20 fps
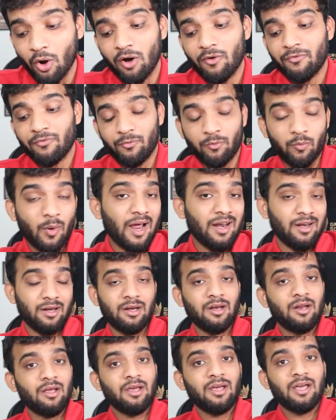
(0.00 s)
O of
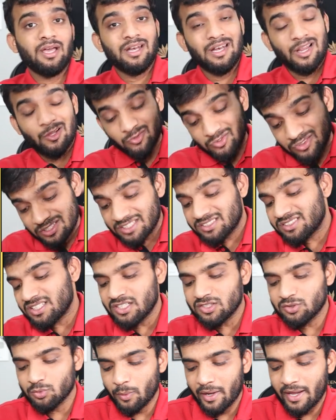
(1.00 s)
1? Now
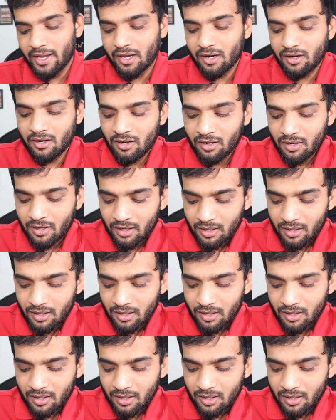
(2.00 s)
this is where